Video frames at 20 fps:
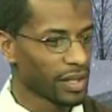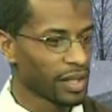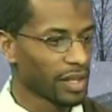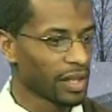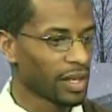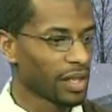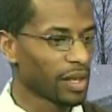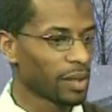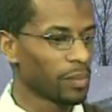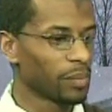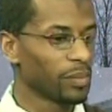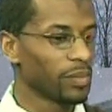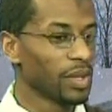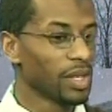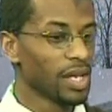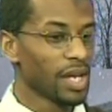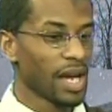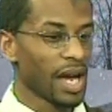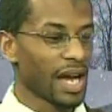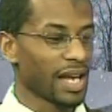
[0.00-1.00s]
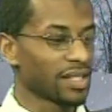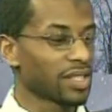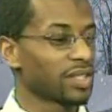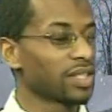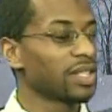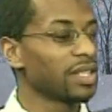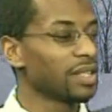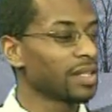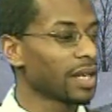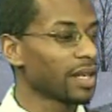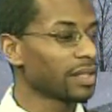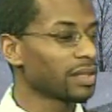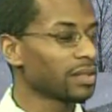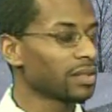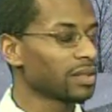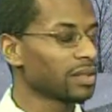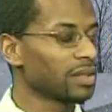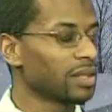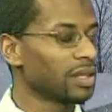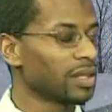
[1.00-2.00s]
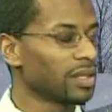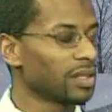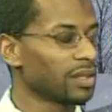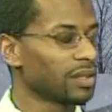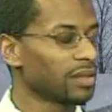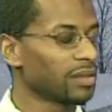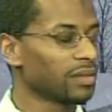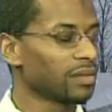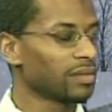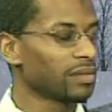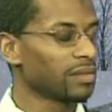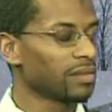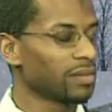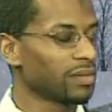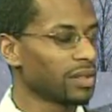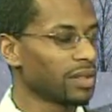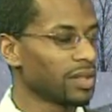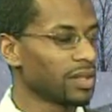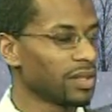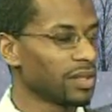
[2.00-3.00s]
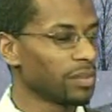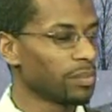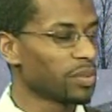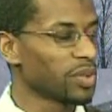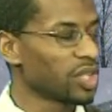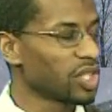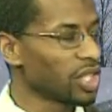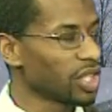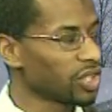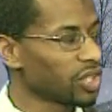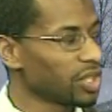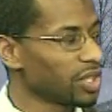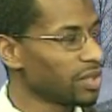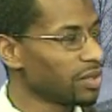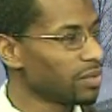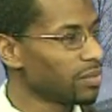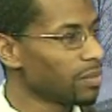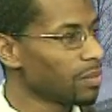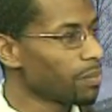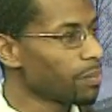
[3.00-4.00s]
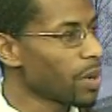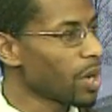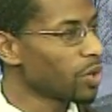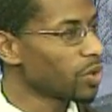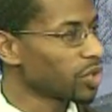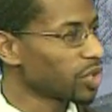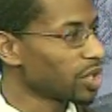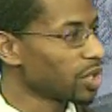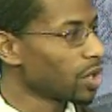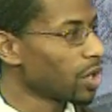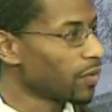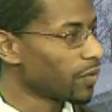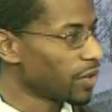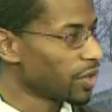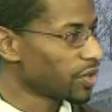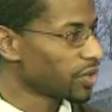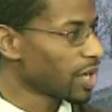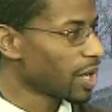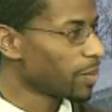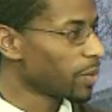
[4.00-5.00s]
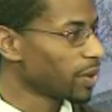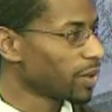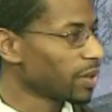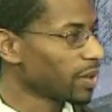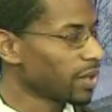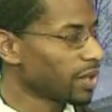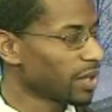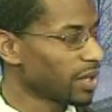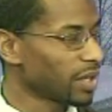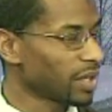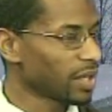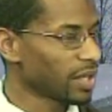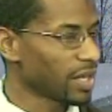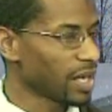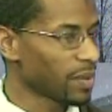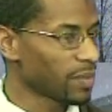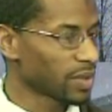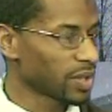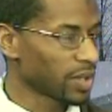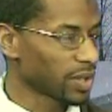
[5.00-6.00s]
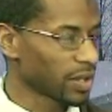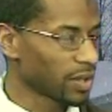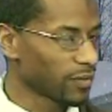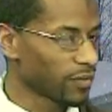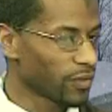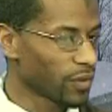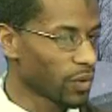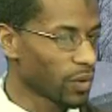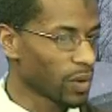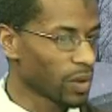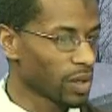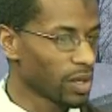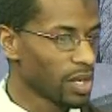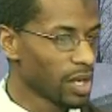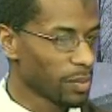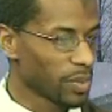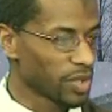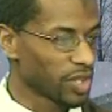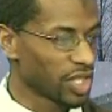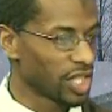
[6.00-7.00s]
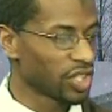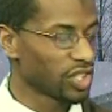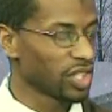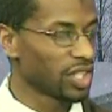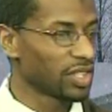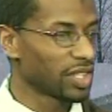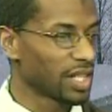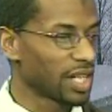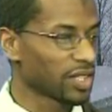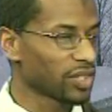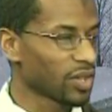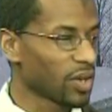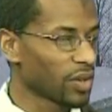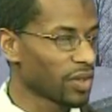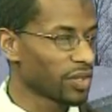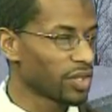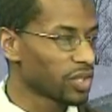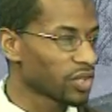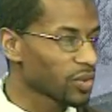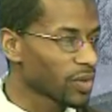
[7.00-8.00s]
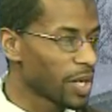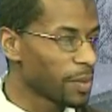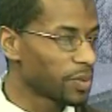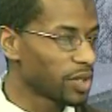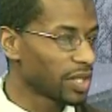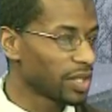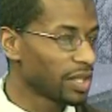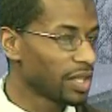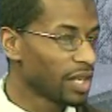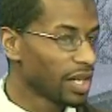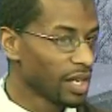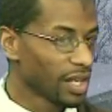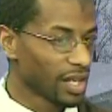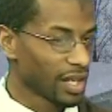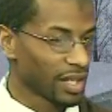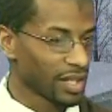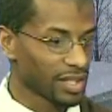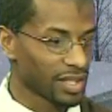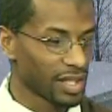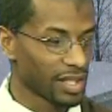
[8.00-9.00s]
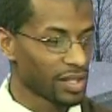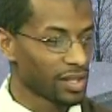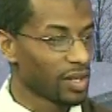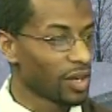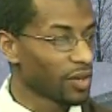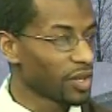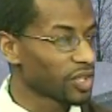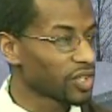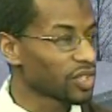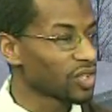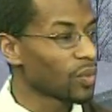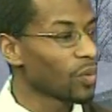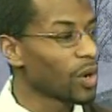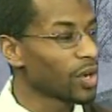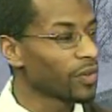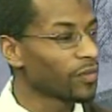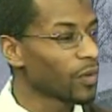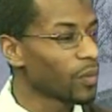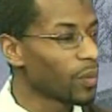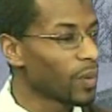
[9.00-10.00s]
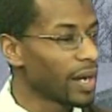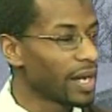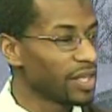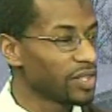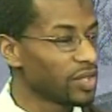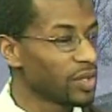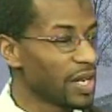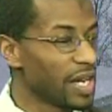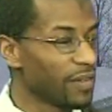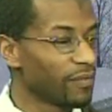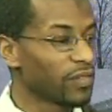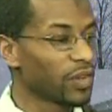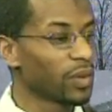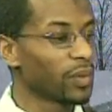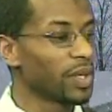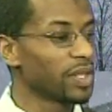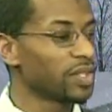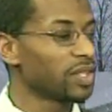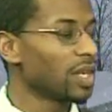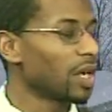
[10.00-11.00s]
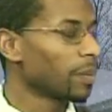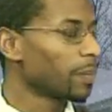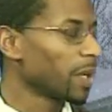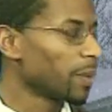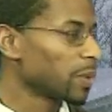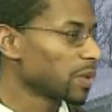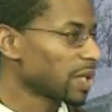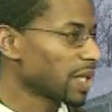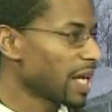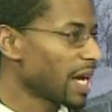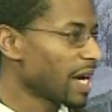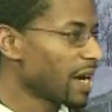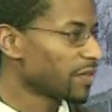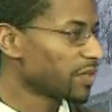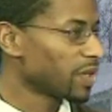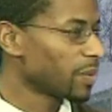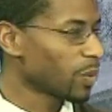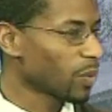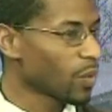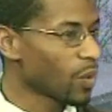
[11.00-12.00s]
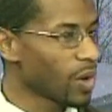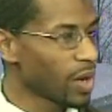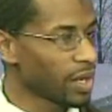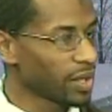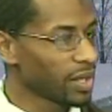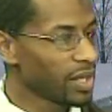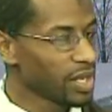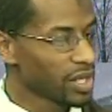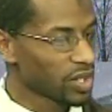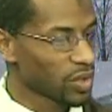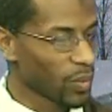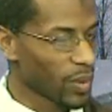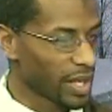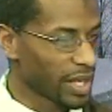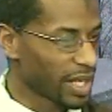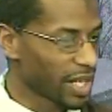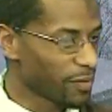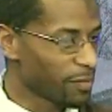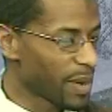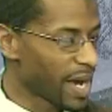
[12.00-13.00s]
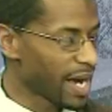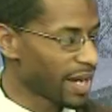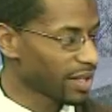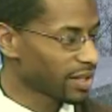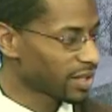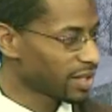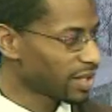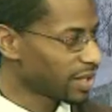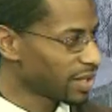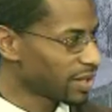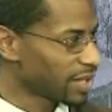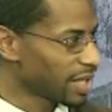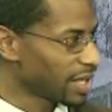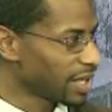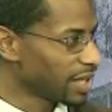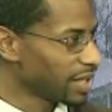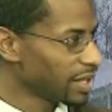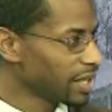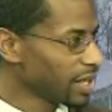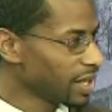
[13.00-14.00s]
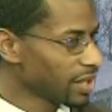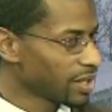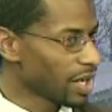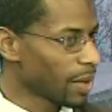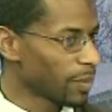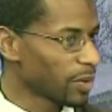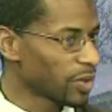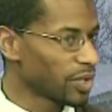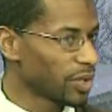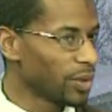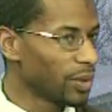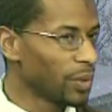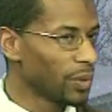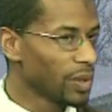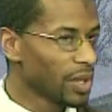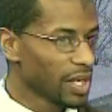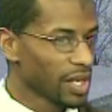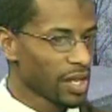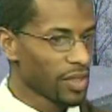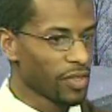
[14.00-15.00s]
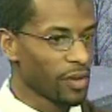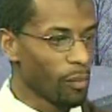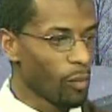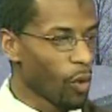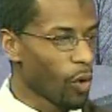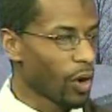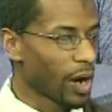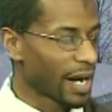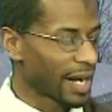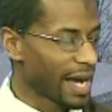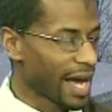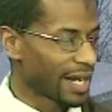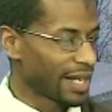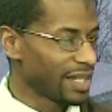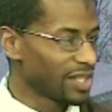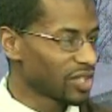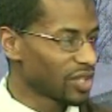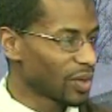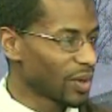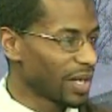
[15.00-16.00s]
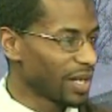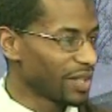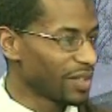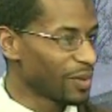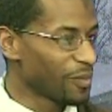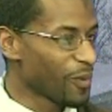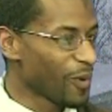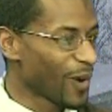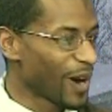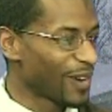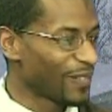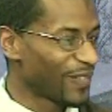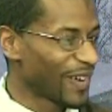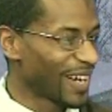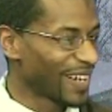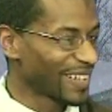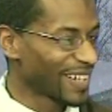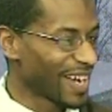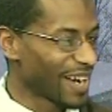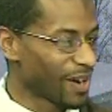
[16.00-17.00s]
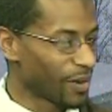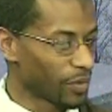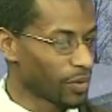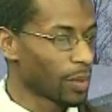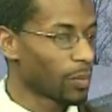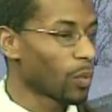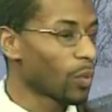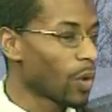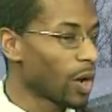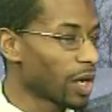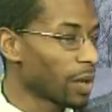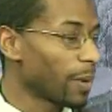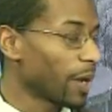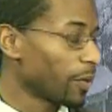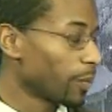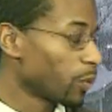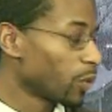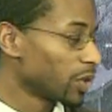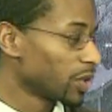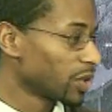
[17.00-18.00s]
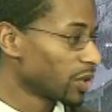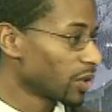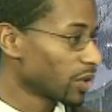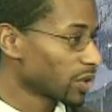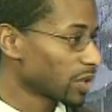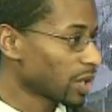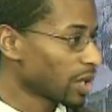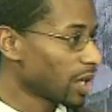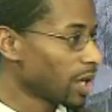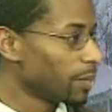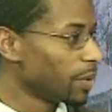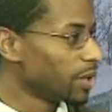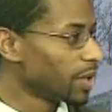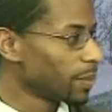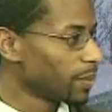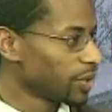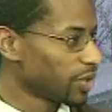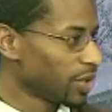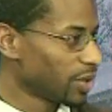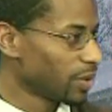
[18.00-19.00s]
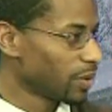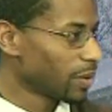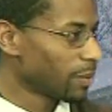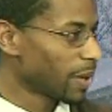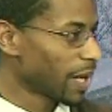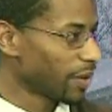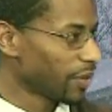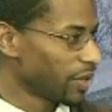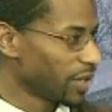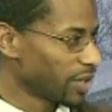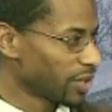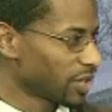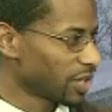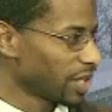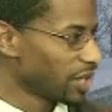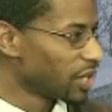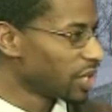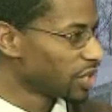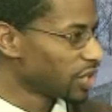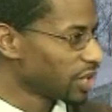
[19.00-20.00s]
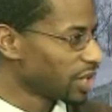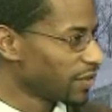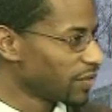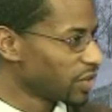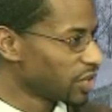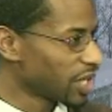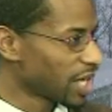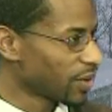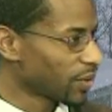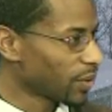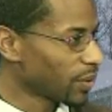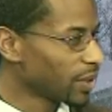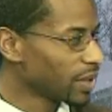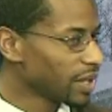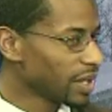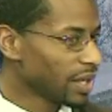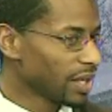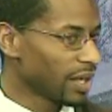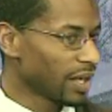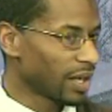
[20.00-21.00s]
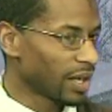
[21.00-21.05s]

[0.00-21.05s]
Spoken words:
I'd seen that the position posted over the summer, and I was looking for positions, and I saw the description, and I said, you know, this is a wonderful way to influence young people's lives, number one. It's a way to give back to the city. Number two, the more I got into it, the more I found out, number one, about the Boys and Girls Club, and number two, about this initiative in general.